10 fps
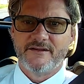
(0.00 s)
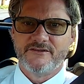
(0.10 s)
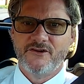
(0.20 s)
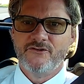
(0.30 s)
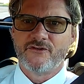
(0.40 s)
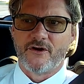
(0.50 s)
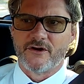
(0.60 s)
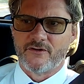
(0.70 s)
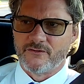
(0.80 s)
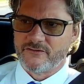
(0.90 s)
news
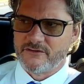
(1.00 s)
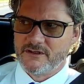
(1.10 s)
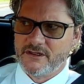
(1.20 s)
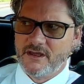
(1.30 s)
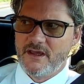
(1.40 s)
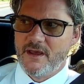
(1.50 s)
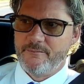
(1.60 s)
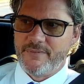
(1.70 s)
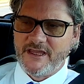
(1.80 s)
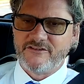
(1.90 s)
articles
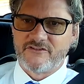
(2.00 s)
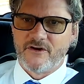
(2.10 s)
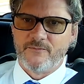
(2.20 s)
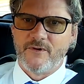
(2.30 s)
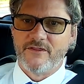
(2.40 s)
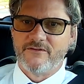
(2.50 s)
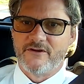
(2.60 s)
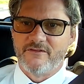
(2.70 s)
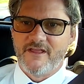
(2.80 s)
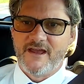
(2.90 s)
based on whether
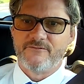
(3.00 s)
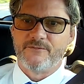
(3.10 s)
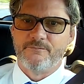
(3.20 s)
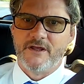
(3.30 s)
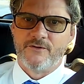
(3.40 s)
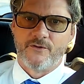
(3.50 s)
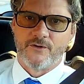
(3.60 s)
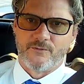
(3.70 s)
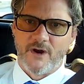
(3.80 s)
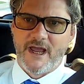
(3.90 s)
they're left, middle,
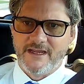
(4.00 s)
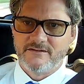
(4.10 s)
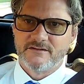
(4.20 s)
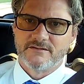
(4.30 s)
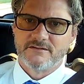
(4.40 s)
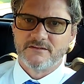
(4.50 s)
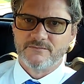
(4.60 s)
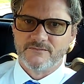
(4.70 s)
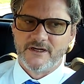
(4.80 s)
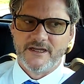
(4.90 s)
or
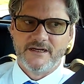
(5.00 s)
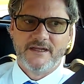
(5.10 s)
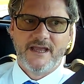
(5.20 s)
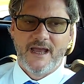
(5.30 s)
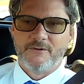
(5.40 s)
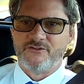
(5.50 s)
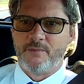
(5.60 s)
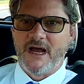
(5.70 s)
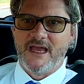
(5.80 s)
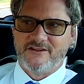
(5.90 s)
right? How much
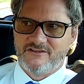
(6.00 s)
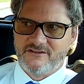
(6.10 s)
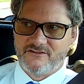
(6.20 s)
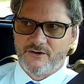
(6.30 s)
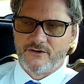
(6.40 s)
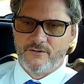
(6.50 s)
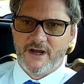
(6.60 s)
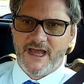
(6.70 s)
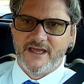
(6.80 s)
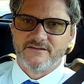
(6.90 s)
bias each article
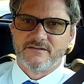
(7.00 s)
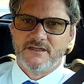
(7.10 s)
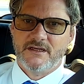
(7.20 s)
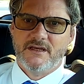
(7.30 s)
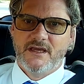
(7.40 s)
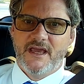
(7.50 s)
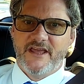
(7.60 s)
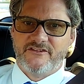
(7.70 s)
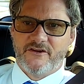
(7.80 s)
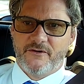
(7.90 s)
has.
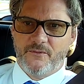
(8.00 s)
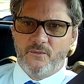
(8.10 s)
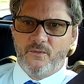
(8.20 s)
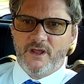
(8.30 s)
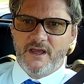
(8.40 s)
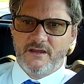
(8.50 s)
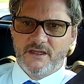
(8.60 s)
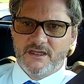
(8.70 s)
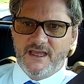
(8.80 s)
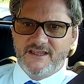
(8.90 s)
And so
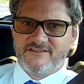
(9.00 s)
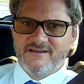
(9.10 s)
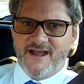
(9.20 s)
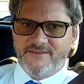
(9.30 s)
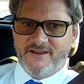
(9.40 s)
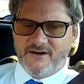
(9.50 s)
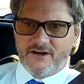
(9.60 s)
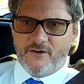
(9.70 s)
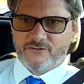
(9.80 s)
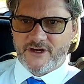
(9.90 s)
it's not that our
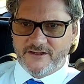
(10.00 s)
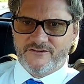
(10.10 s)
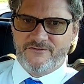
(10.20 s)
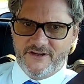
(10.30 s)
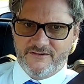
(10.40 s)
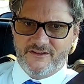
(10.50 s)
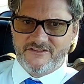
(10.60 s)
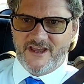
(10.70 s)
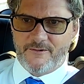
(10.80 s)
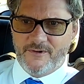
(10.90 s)
culture hasn't figured
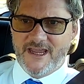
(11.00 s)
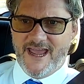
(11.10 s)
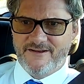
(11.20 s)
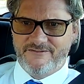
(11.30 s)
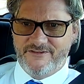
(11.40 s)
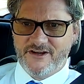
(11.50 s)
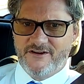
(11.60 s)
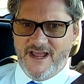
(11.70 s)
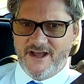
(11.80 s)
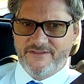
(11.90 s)
this out. We have
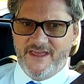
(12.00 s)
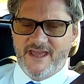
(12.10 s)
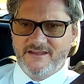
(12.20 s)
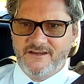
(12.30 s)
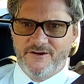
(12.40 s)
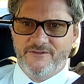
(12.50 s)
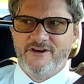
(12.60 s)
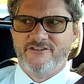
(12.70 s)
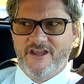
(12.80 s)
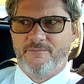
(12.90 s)
figured out that,
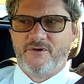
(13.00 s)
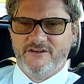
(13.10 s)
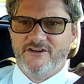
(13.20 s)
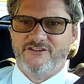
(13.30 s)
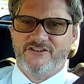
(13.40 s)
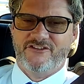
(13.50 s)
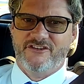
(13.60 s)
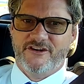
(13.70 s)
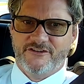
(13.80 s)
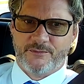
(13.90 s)
there's a
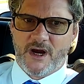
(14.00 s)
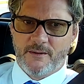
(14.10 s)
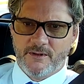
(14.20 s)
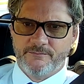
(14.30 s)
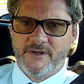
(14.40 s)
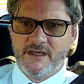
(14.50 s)
serious problem.